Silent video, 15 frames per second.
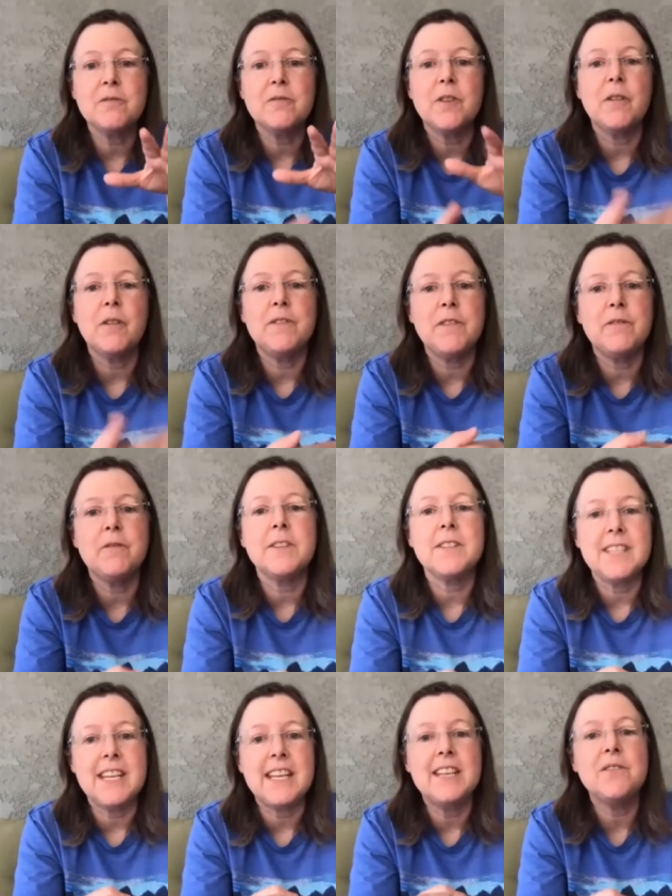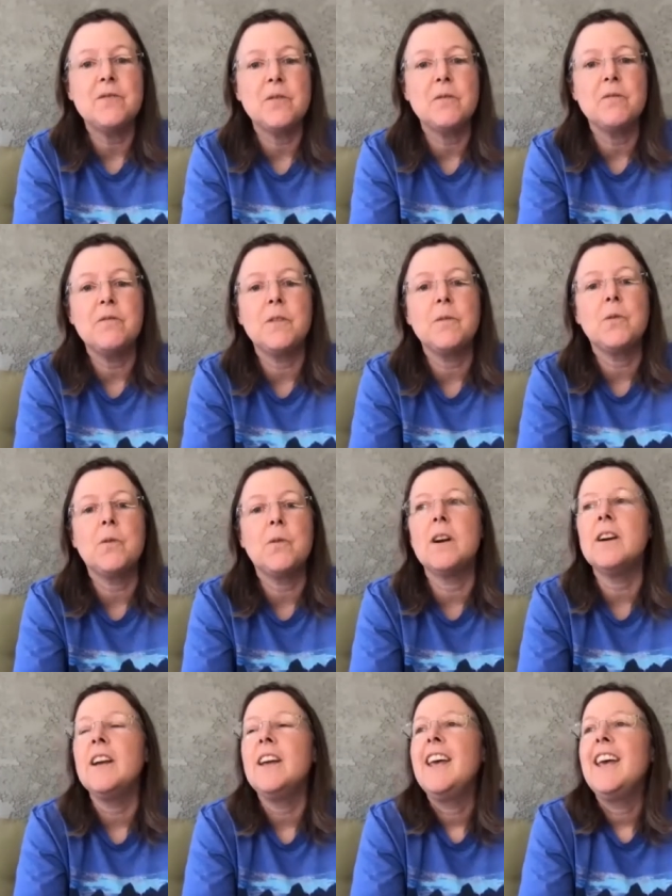of different scenes from film noir.
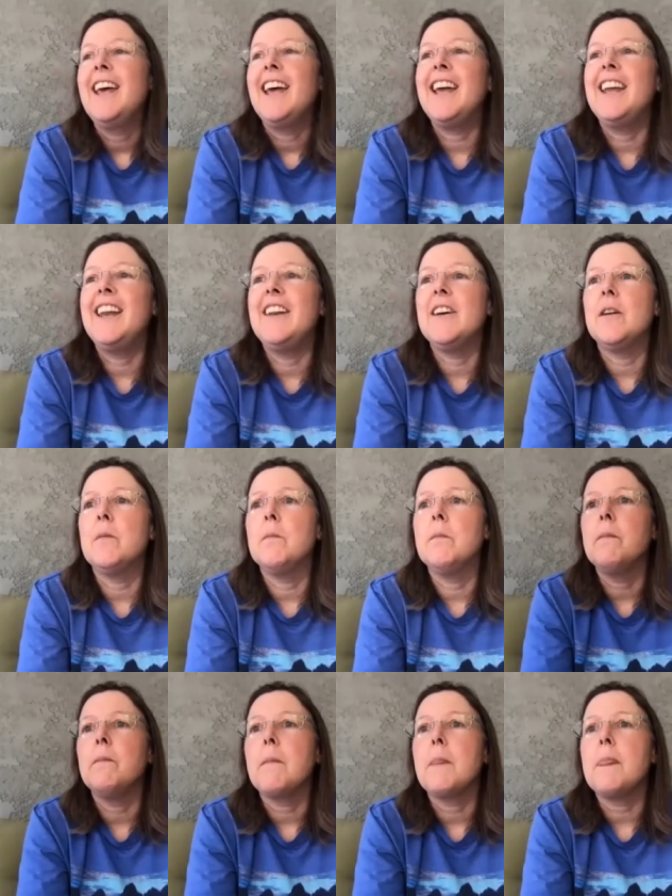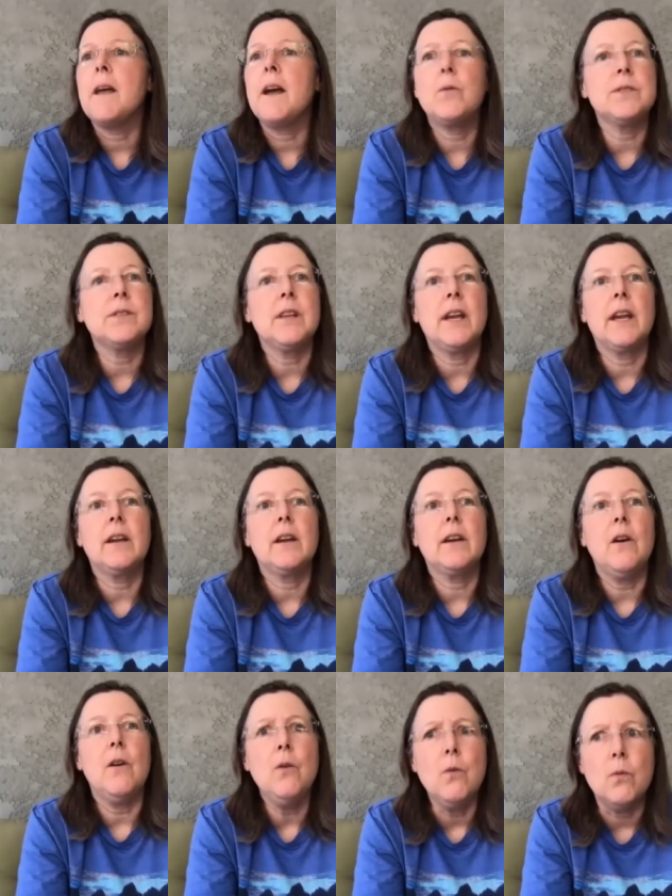And I was like,
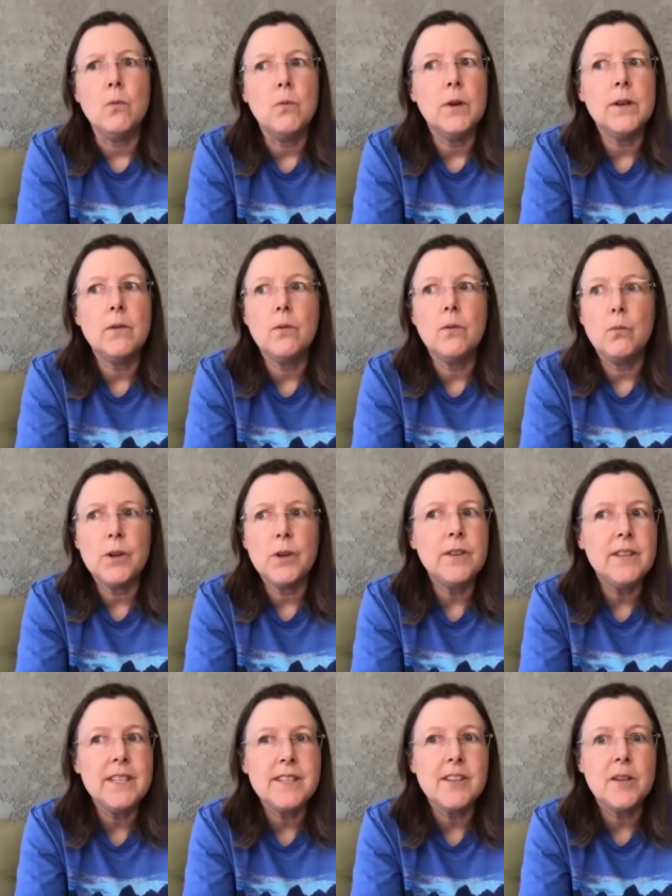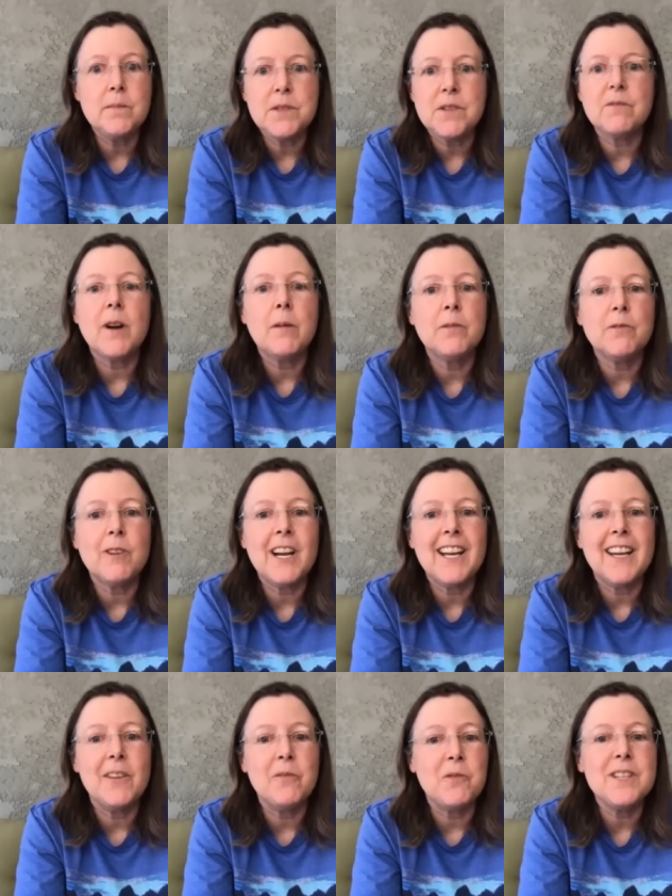oh, what are these clips of Robert
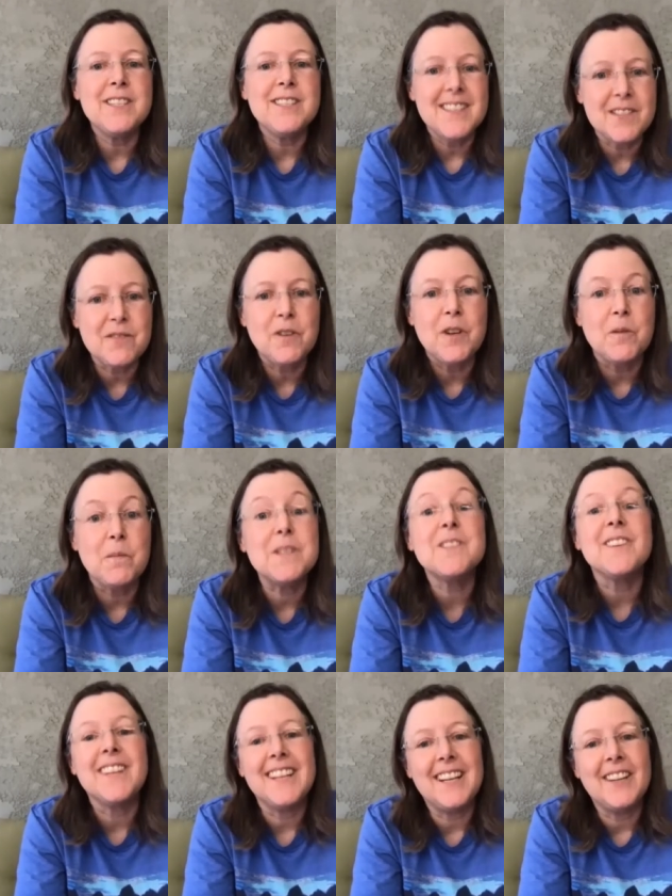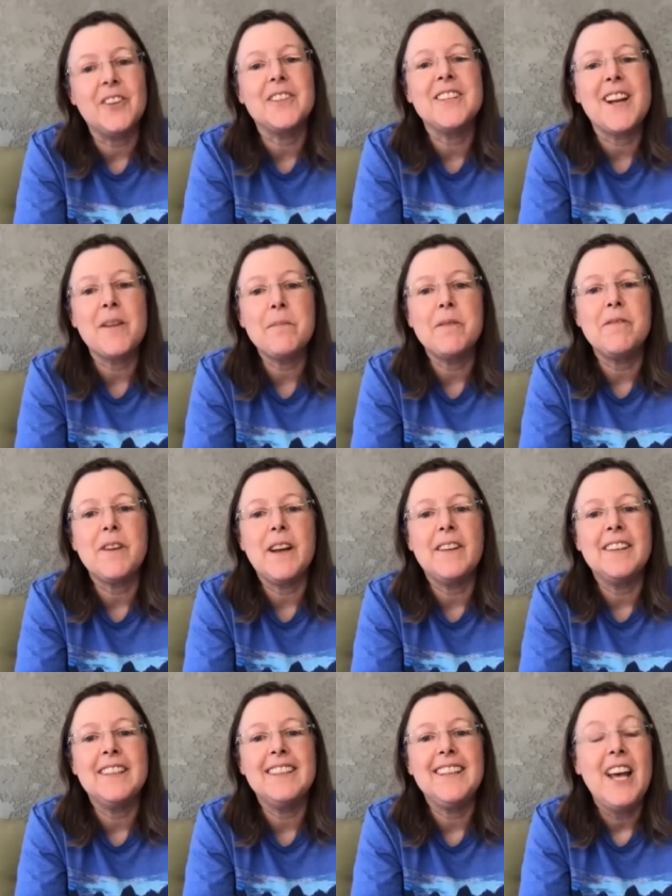Ryan? What is this film? And so then I looked it up and
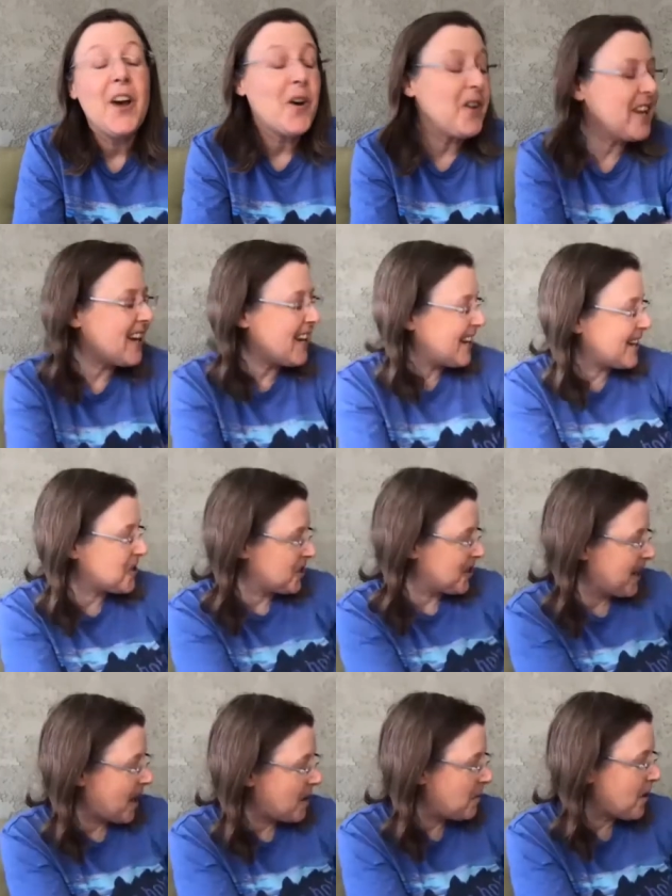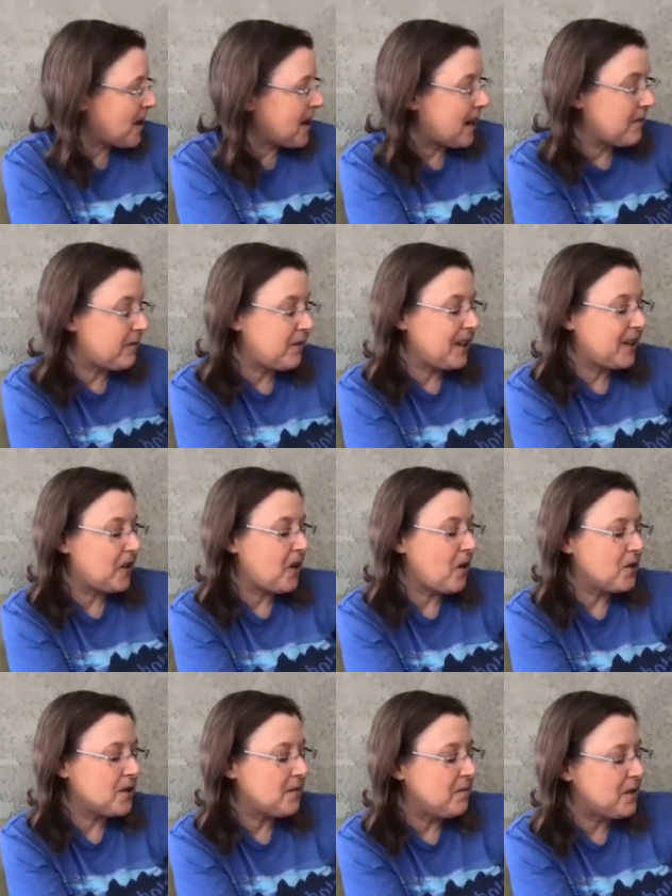found it. Oh yeah, I figured, oh,
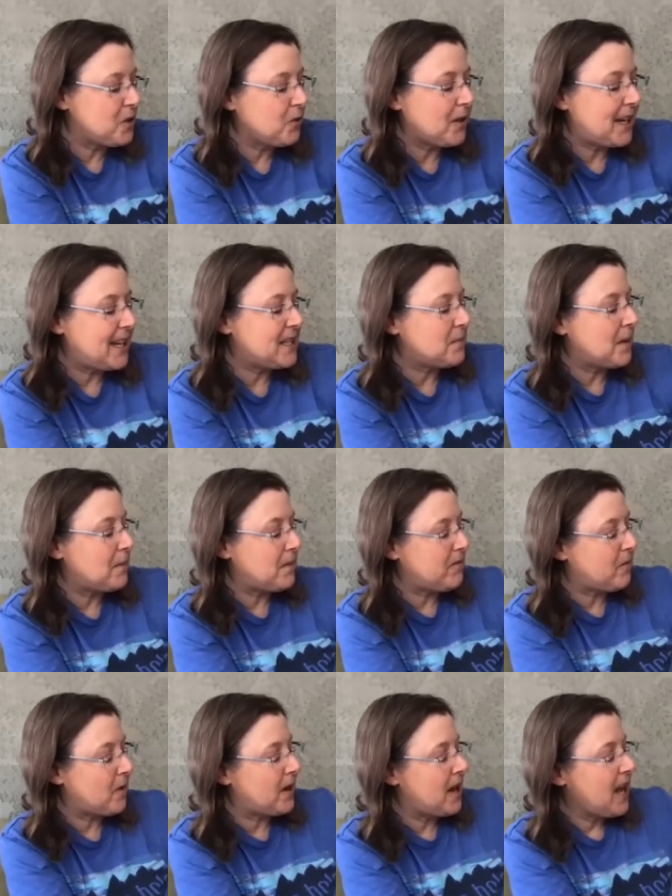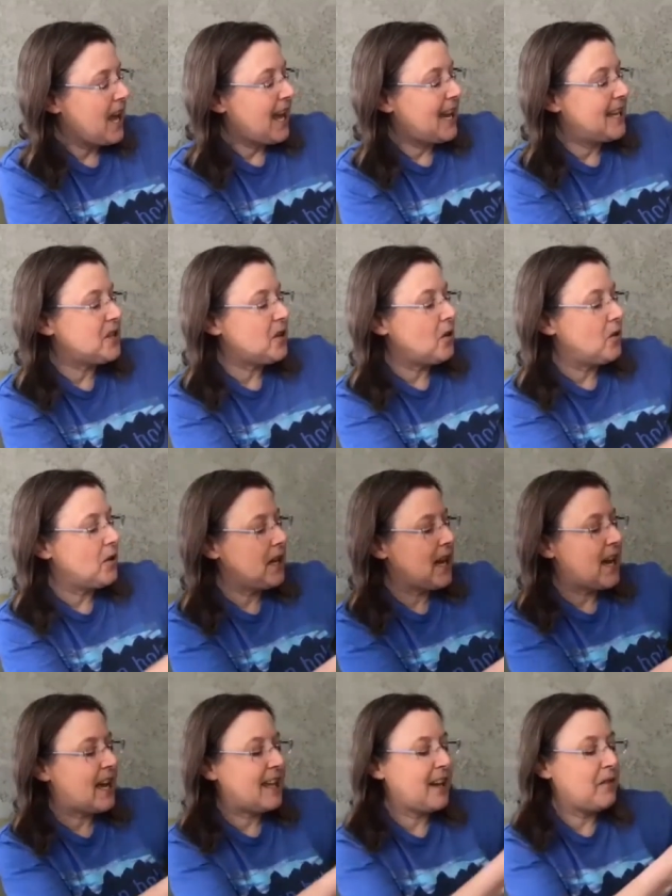some visual aids might be fun. And so,
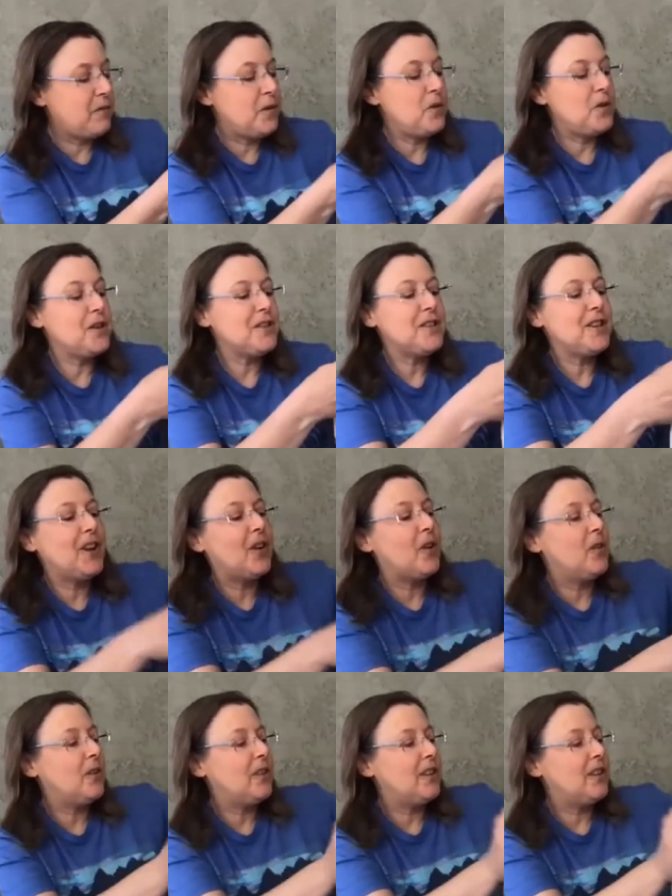yeah, a few years ago,